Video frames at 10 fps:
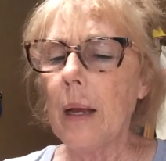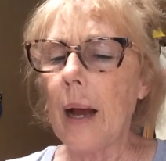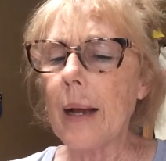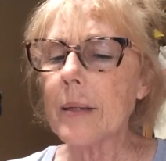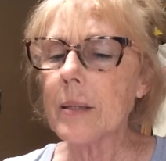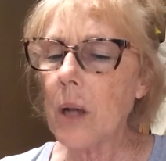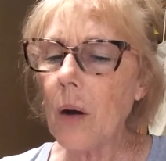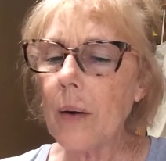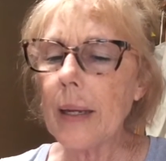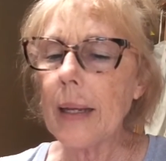I
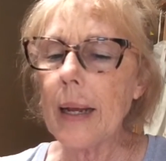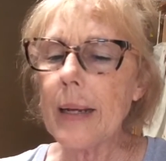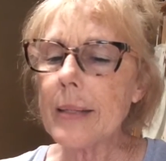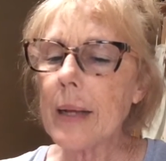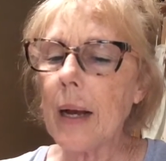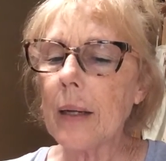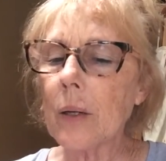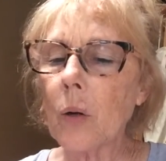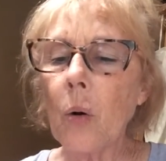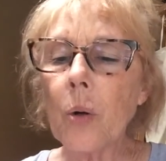saw it as I
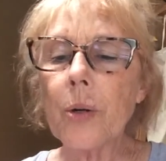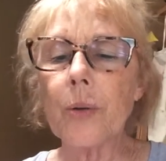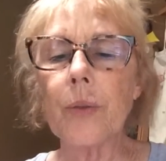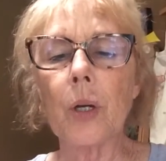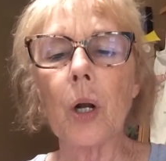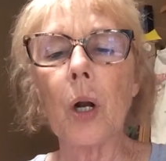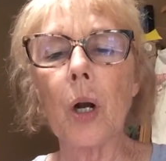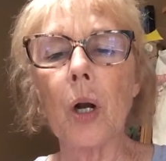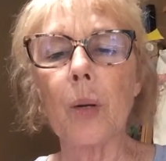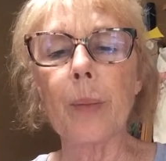cornered the
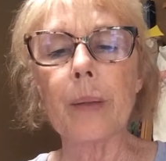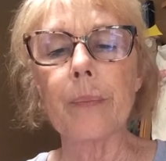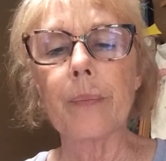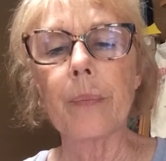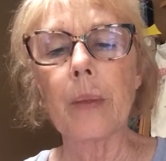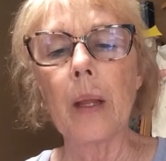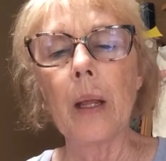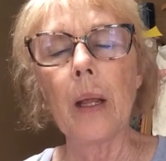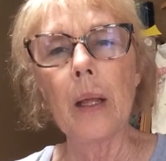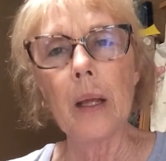curb.
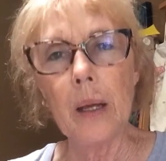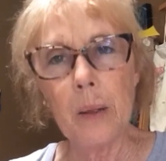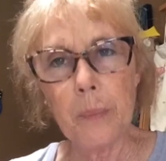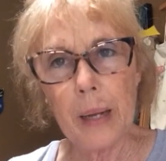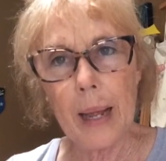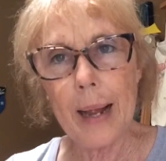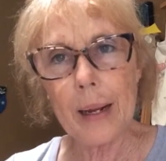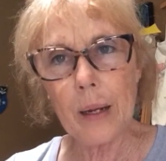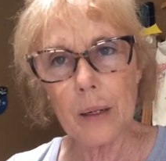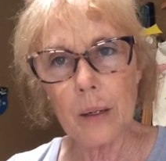A
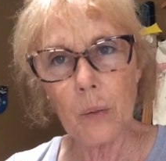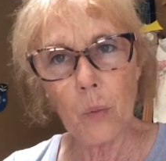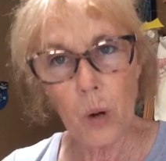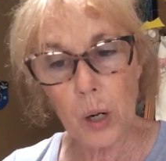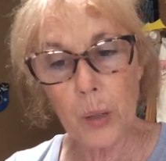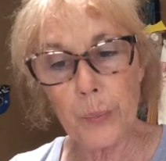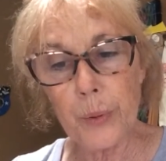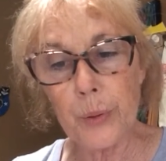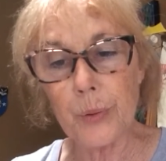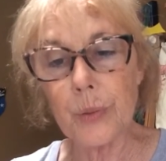black work
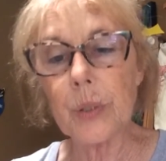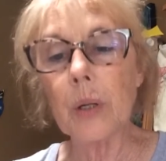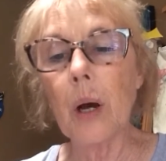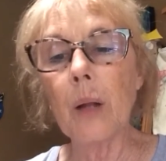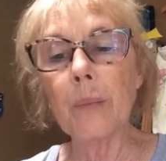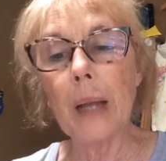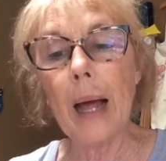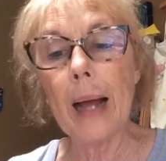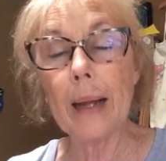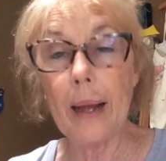boot on
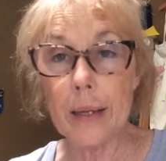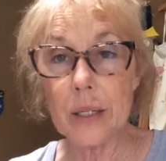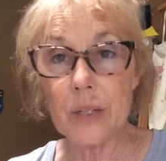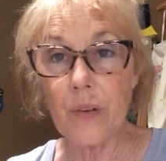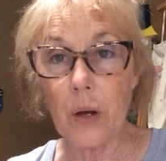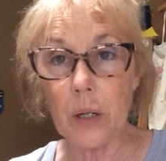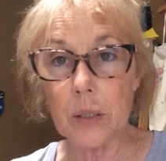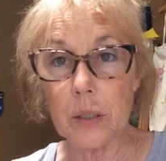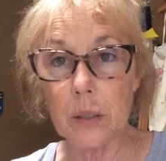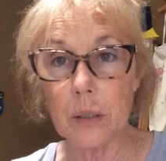black asphalt,
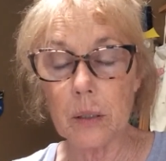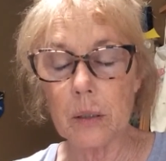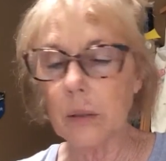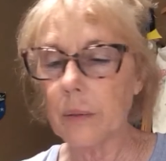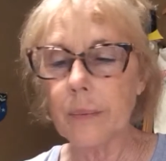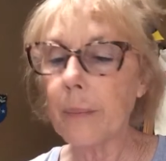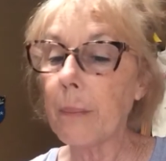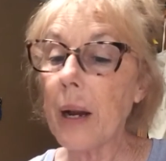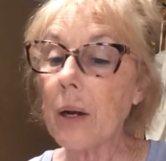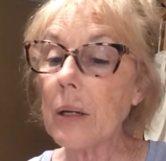
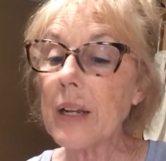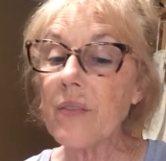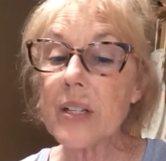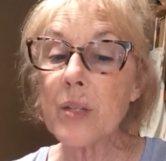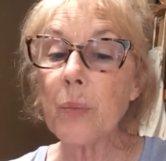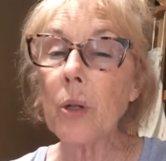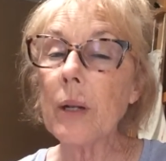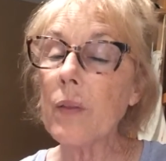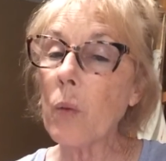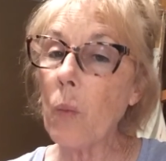barely visible
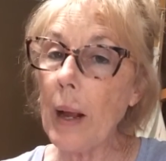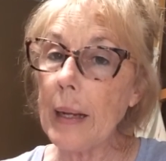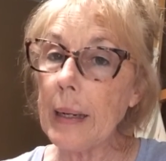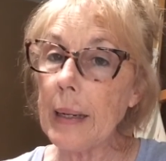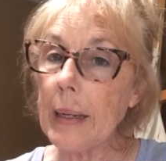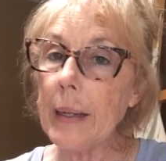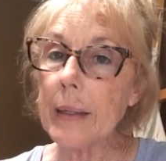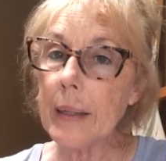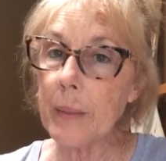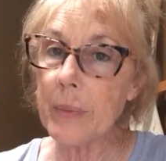in the waning
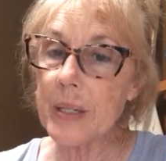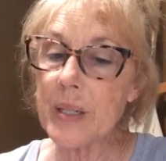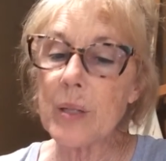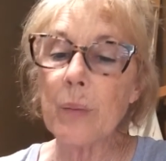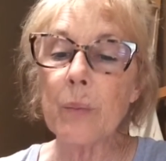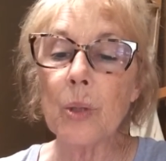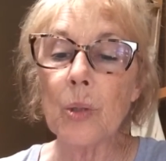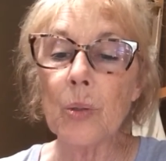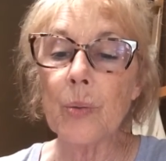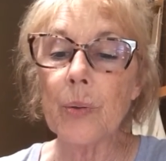gibbous
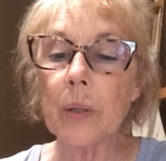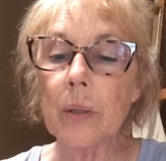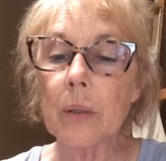moon.